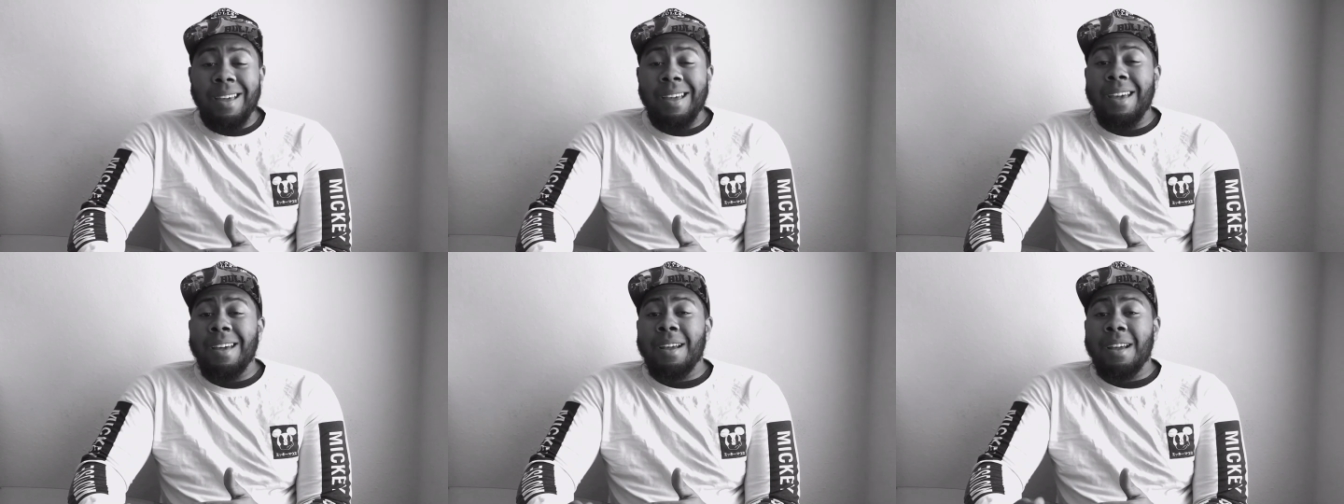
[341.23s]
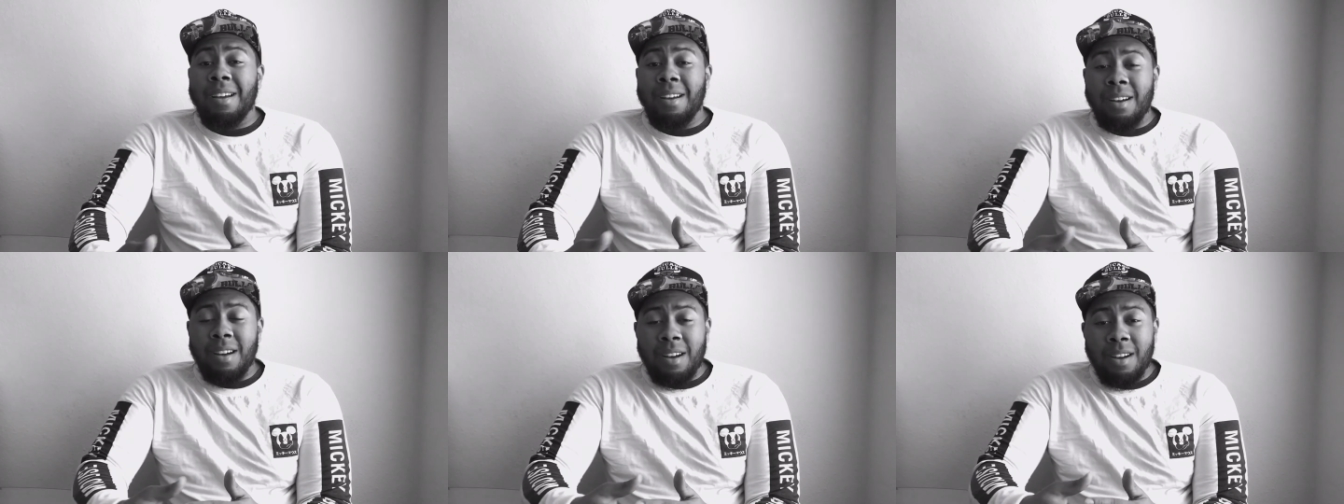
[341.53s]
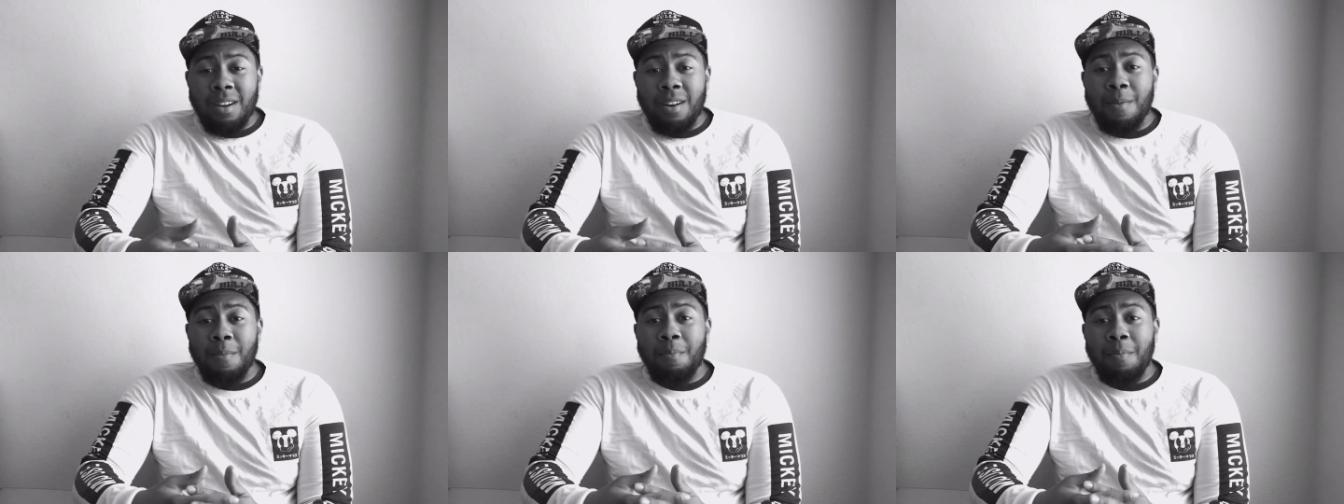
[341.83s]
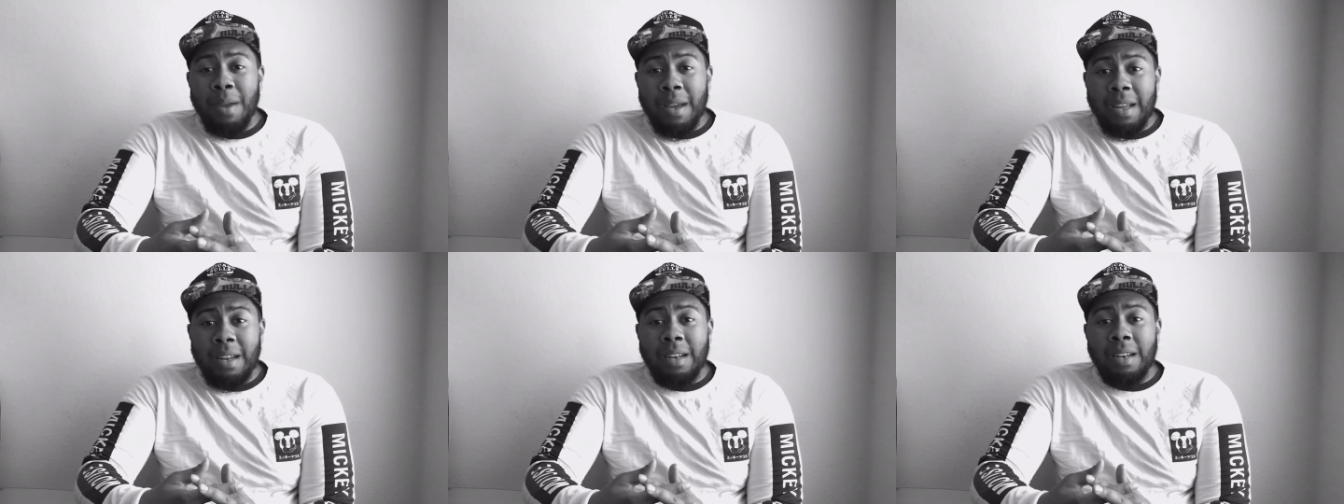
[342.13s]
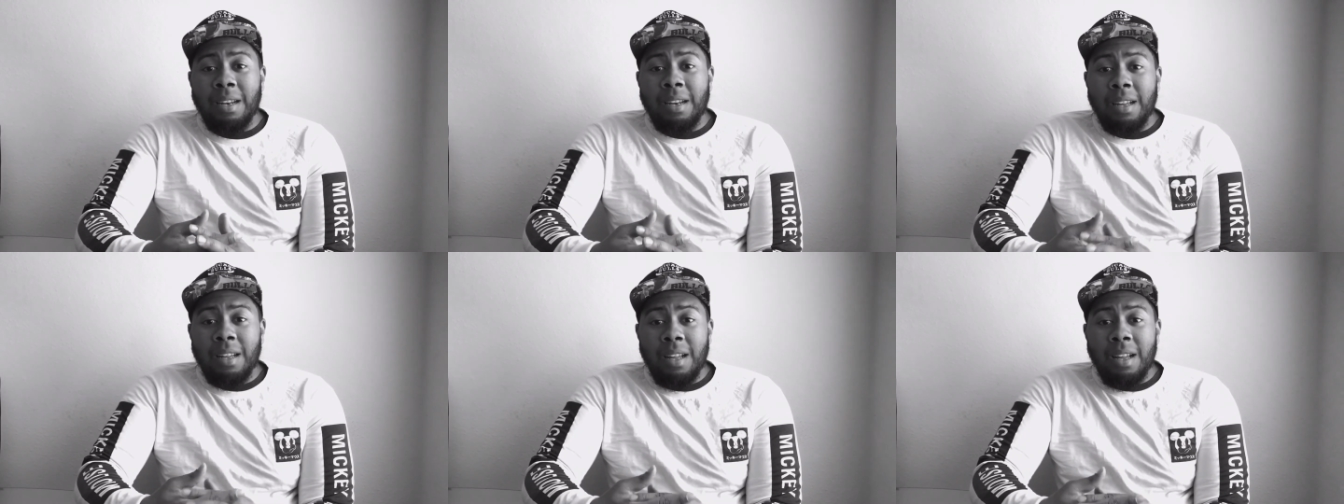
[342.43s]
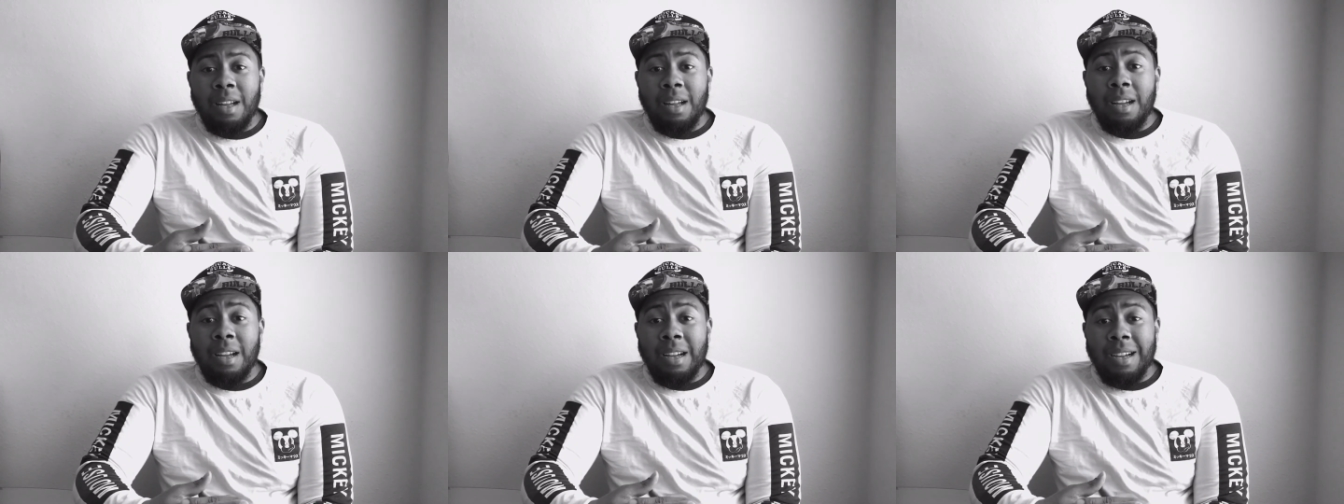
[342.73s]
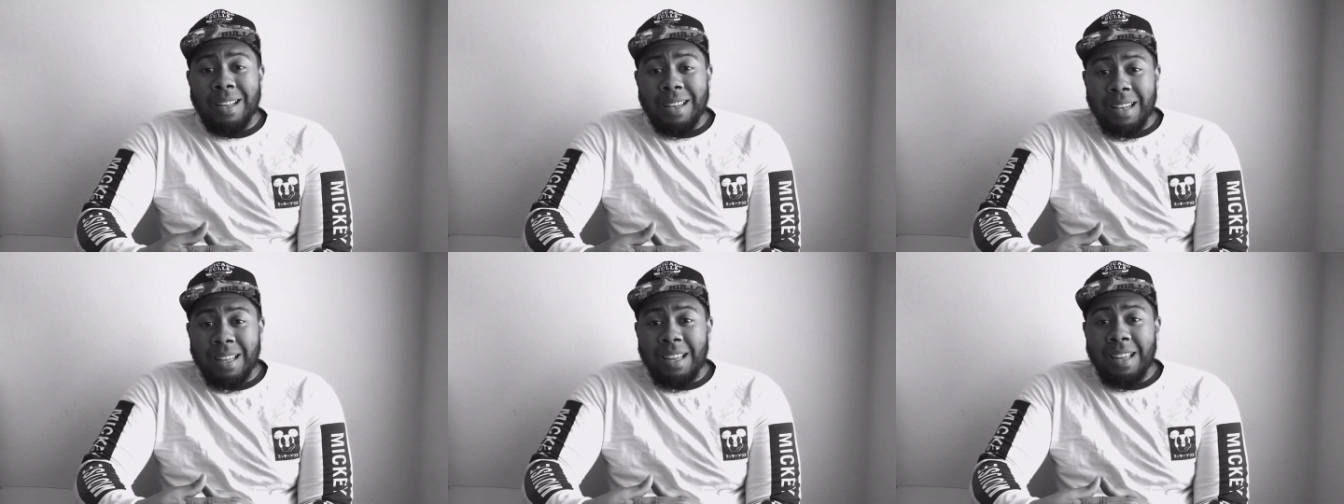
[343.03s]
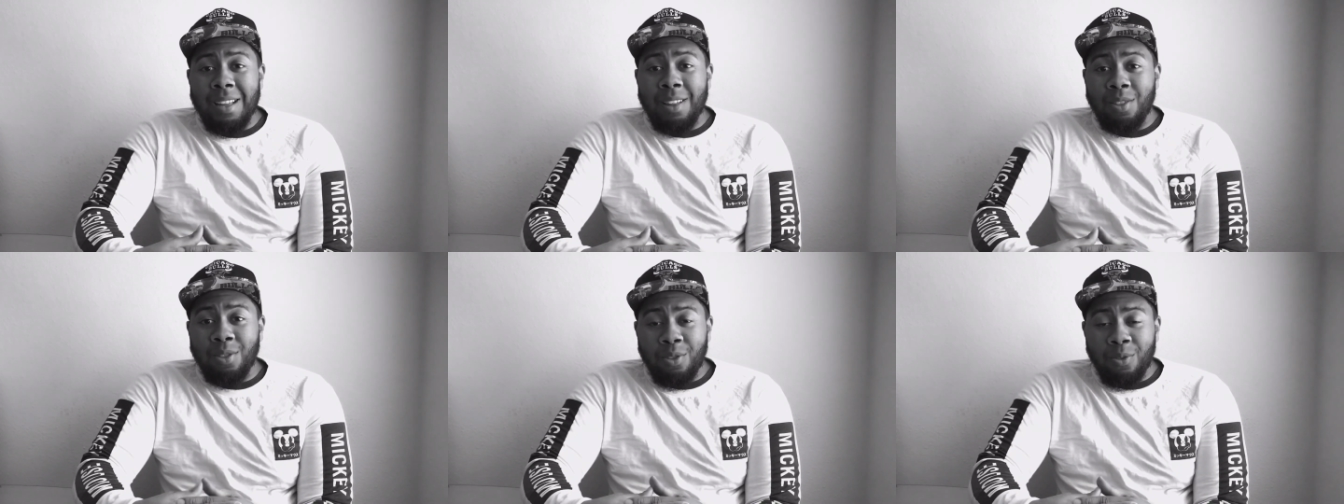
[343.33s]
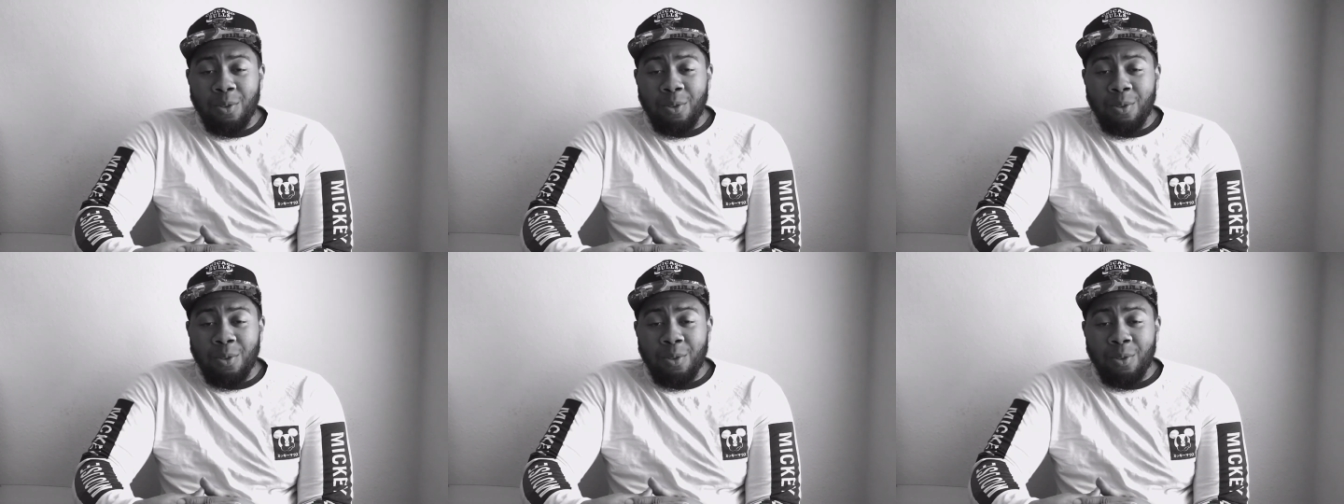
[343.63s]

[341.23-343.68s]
it could have been a clean